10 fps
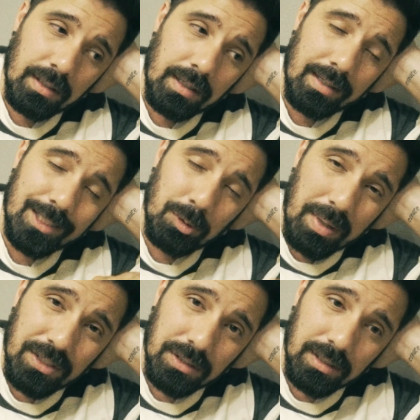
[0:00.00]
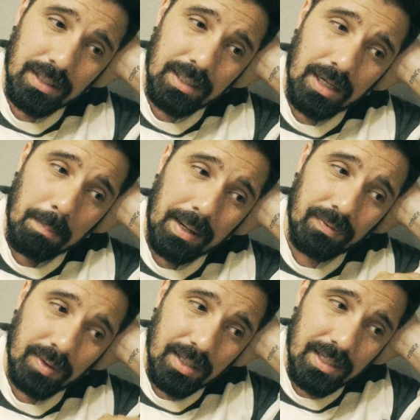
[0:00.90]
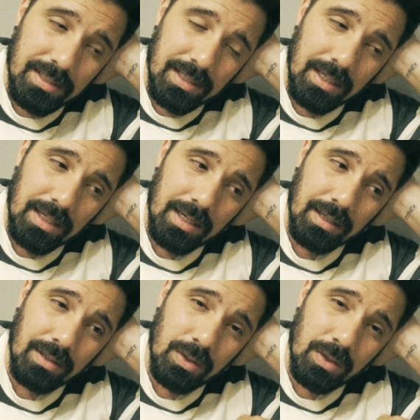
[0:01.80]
And especially about the ET and